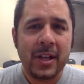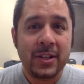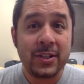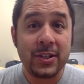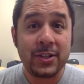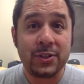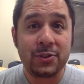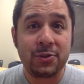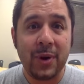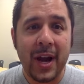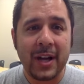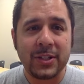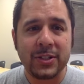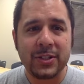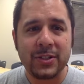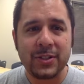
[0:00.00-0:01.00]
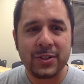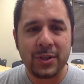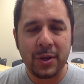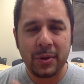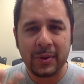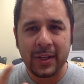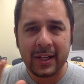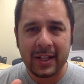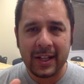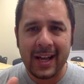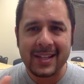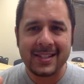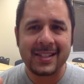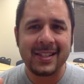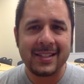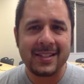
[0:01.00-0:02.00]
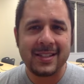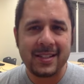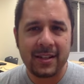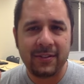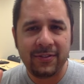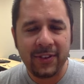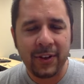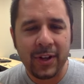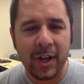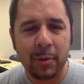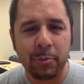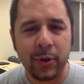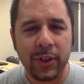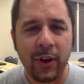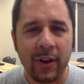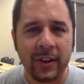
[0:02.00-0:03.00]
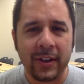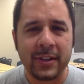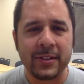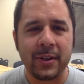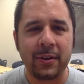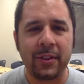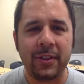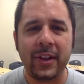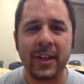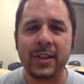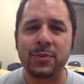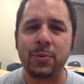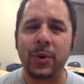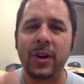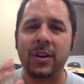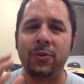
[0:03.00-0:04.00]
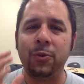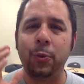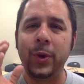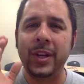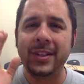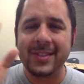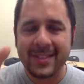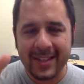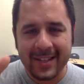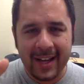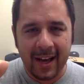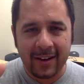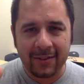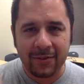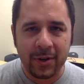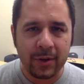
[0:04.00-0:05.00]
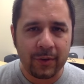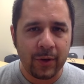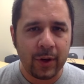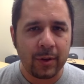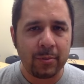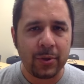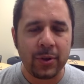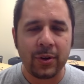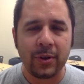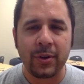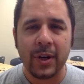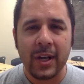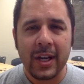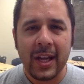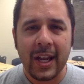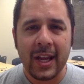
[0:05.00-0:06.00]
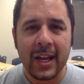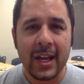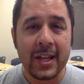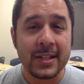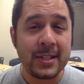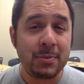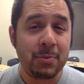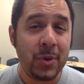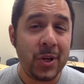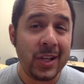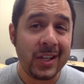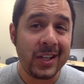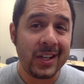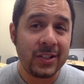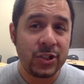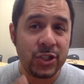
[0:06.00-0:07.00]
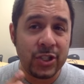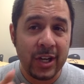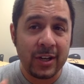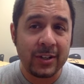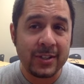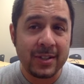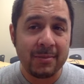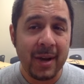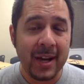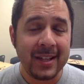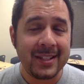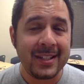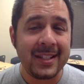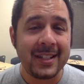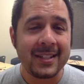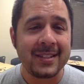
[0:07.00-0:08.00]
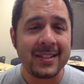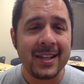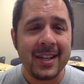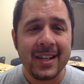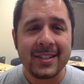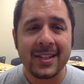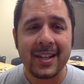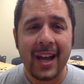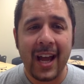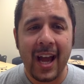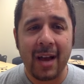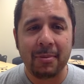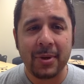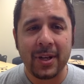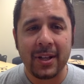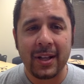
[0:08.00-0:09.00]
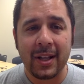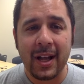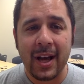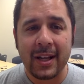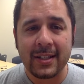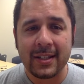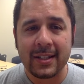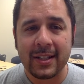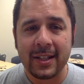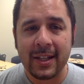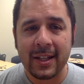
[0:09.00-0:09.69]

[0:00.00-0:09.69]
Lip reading: distractions. So the class gets filled up with all these little things where if we can sit down in front of our computer and speak and share some ideas, it's going to happen a lot